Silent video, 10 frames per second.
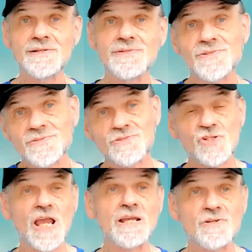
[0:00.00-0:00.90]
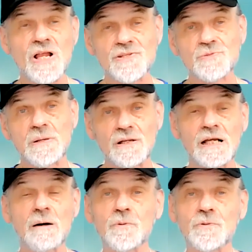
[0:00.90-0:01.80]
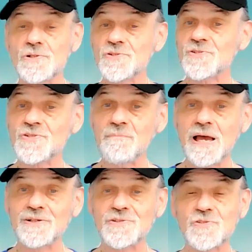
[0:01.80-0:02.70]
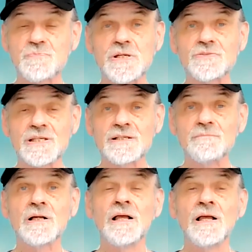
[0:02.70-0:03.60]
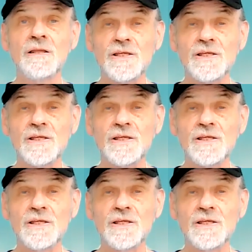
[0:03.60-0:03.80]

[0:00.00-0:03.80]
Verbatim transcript: he's changed. It's been a couple years since I managed to speak to him.